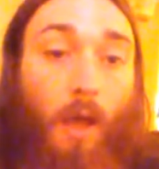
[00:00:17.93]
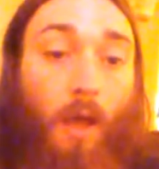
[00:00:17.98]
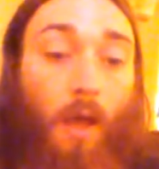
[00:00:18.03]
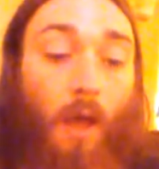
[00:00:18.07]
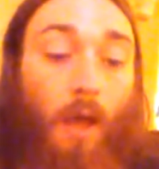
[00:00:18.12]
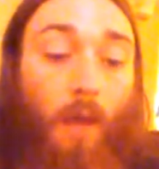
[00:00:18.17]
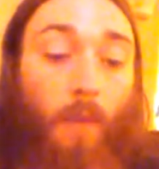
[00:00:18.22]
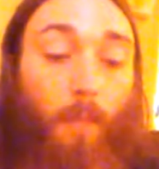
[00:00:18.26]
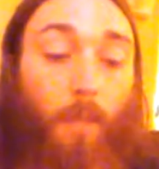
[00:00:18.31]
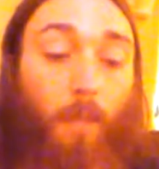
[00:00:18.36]

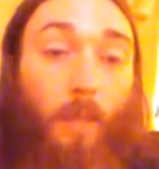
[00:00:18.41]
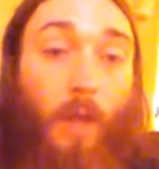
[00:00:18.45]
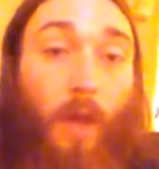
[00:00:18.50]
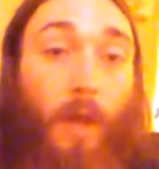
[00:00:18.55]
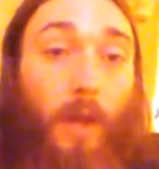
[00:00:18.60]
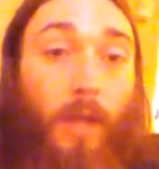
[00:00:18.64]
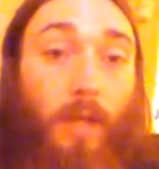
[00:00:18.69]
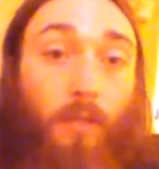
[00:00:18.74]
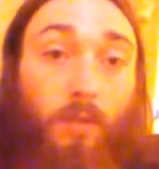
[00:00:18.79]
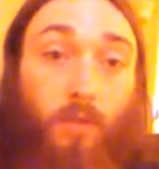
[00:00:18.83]

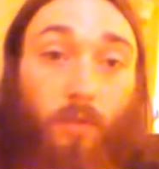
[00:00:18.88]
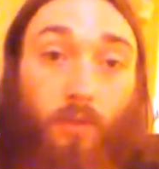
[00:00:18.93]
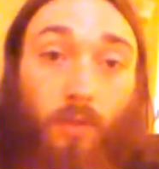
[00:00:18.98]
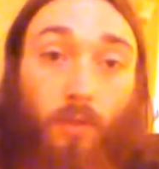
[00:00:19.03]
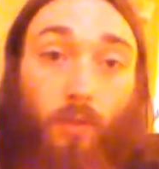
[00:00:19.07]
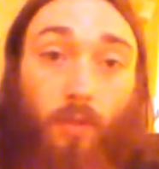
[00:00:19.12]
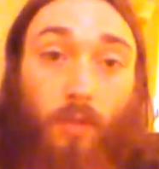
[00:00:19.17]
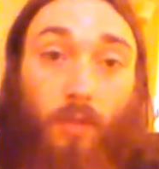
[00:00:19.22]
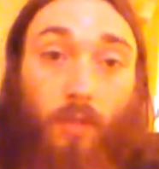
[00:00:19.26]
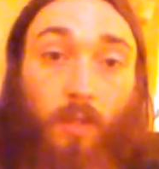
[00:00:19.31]
I
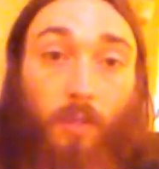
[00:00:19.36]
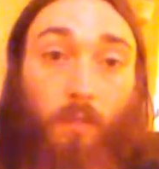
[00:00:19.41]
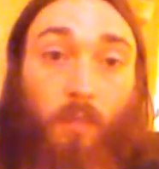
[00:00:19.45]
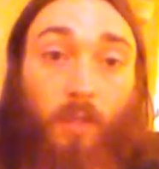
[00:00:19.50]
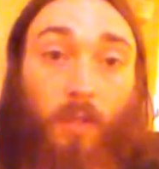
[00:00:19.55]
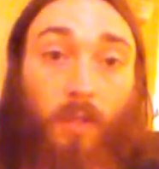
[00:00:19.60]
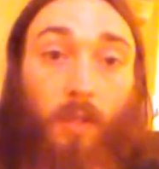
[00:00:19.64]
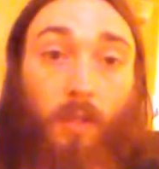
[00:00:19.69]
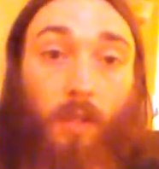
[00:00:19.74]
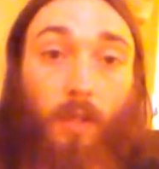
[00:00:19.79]
do this
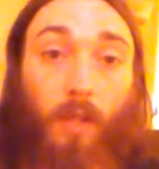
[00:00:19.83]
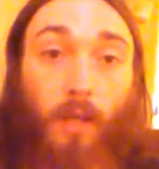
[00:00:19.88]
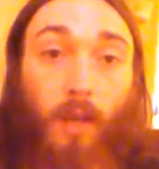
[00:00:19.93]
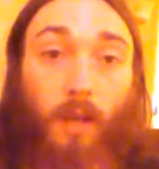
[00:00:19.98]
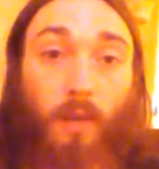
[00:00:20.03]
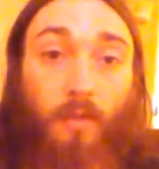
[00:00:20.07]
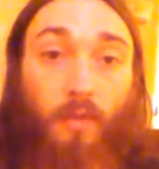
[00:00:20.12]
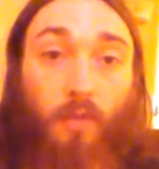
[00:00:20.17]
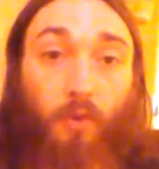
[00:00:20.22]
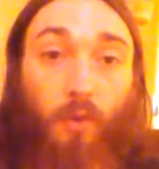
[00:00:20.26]
completely
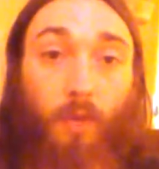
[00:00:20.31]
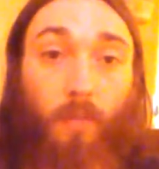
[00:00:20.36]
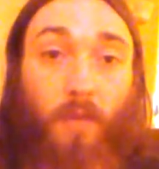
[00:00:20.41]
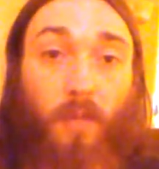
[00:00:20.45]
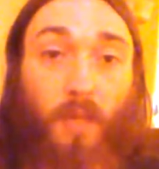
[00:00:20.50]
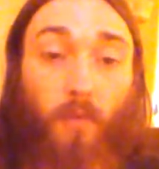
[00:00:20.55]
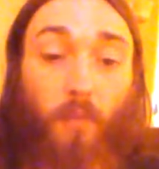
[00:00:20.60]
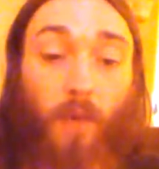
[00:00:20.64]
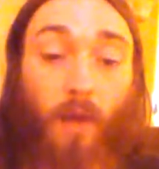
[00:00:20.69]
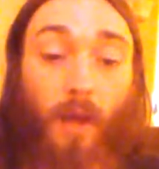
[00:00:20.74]

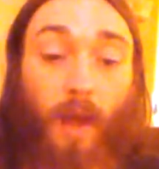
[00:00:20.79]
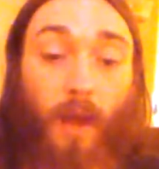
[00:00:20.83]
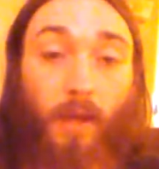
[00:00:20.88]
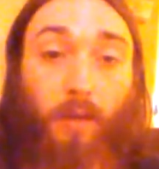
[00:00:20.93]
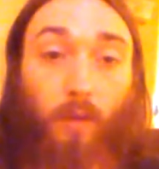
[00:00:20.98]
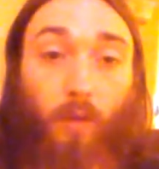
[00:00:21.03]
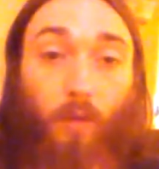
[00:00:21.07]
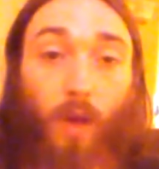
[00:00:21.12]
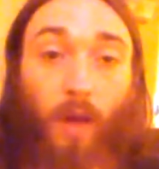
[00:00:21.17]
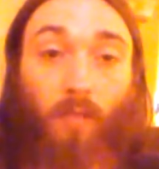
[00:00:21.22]
unscripted, but I
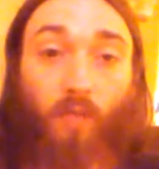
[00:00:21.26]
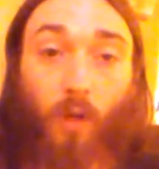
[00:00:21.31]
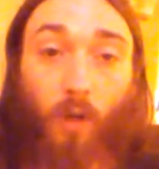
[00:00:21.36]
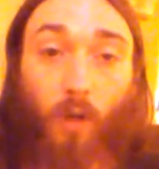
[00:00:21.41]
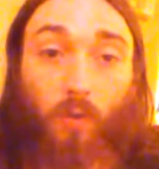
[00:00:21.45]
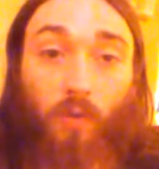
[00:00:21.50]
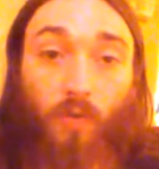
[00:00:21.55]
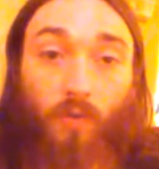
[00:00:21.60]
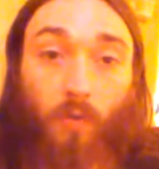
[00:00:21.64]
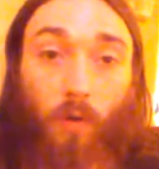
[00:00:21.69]
do have
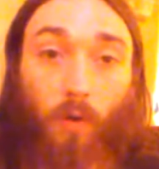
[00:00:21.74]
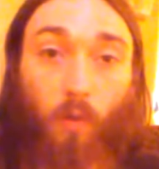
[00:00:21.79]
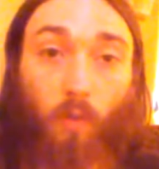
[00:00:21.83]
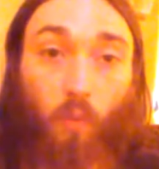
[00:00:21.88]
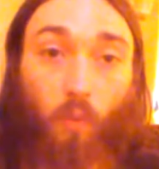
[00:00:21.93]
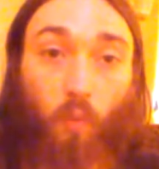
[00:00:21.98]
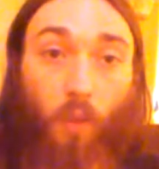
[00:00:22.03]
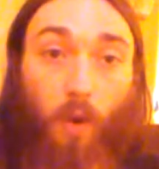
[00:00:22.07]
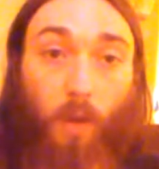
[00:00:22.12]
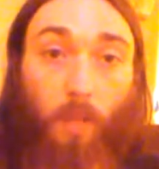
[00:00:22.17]
notes for
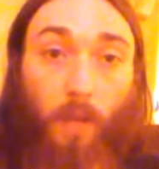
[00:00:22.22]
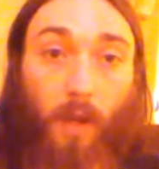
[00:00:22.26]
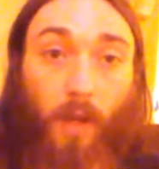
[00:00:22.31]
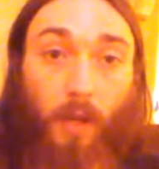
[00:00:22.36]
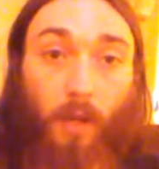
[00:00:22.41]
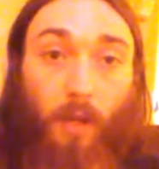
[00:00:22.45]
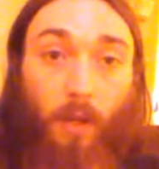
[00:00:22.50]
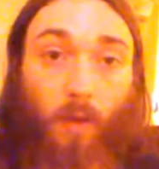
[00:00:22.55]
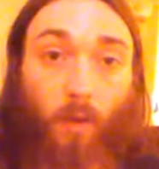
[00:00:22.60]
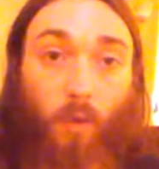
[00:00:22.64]
what
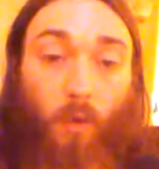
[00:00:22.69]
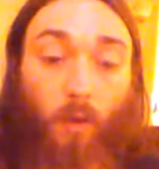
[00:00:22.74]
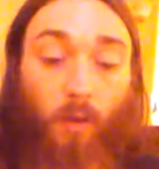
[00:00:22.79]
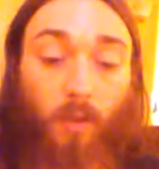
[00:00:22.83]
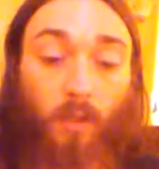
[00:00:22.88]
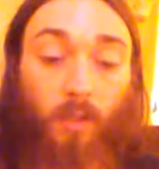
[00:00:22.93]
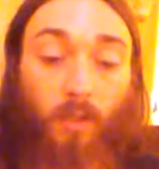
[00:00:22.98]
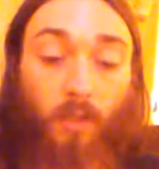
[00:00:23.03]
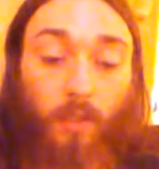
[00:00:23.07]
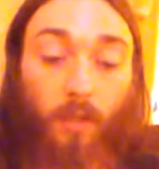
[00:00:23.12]
my
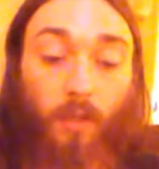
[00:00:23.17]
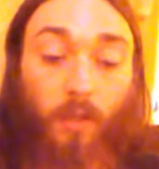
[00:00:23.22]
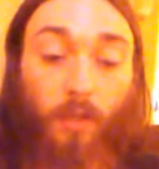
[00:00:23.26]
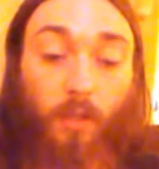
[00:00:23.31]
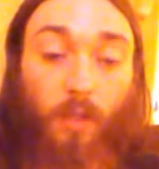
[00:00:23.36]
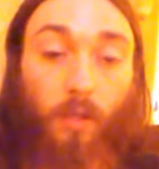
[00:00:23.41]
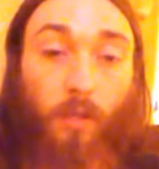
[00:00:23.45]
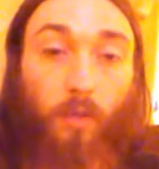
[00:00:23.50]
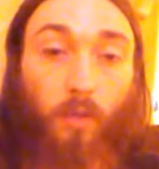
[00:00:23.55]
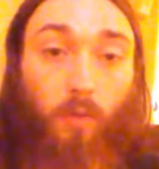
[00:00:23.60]
orcs
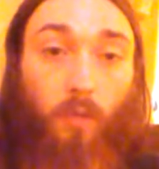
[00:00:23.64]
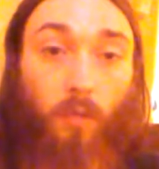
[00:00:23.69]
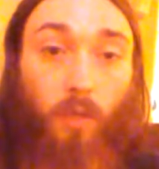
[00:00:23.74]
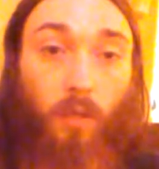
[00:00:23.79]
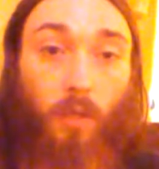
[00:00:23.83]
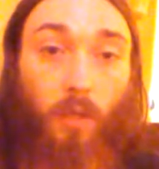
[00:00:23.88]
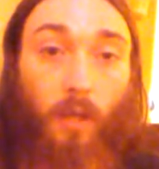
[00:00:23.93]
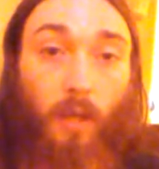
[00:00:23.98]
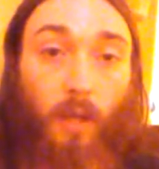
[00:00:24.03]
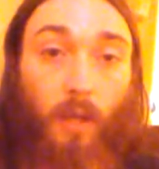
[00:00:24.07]

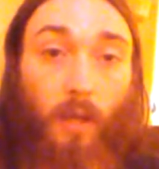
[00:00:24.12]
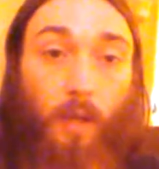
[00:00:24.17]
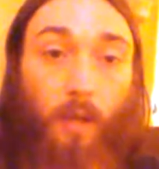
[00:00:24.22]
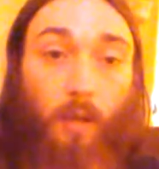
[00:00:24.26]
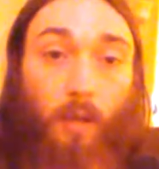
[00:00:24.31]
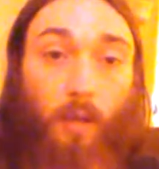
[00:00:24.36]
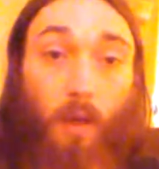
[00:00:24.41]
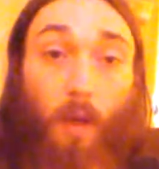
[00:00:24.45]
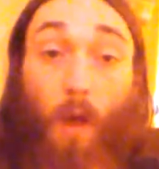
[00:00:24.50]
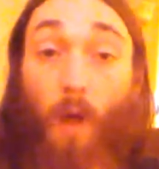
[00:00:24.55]
use,
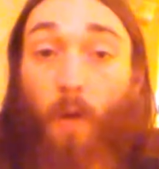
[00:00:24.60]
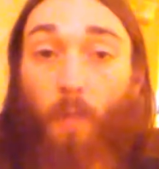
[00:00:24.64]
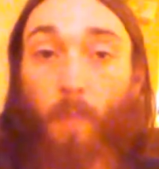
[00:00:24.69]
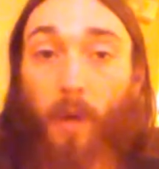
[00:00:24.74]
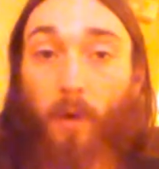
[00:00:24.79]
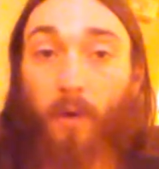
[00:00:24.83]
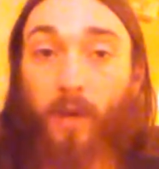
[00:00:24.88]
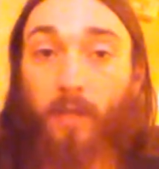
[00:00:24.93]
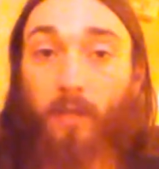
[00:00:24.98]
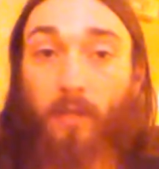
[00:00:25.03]
and all
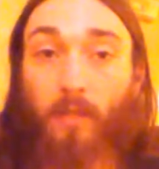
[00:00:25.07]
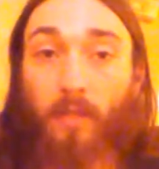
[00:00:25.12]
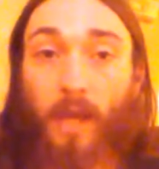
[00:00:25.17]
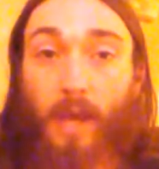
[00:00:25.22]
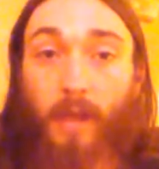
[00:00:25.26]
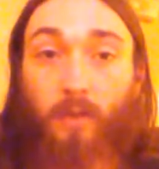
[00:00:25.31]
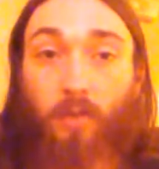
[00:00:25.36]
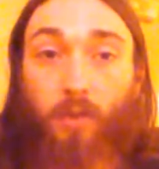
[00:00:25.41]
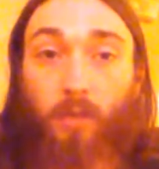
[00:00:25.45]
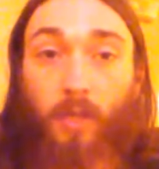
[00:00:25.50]
my races
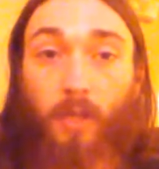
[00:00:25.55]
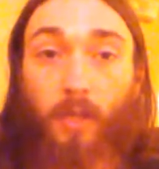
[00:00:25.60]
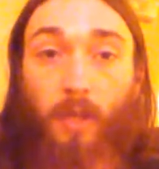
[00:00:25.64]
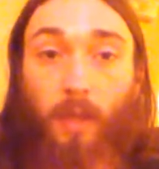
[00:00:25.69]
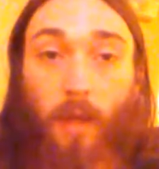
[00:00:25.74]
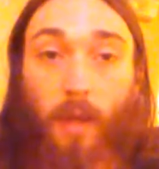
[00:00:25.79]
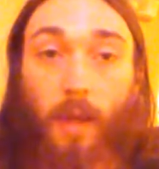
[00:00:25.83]
actually,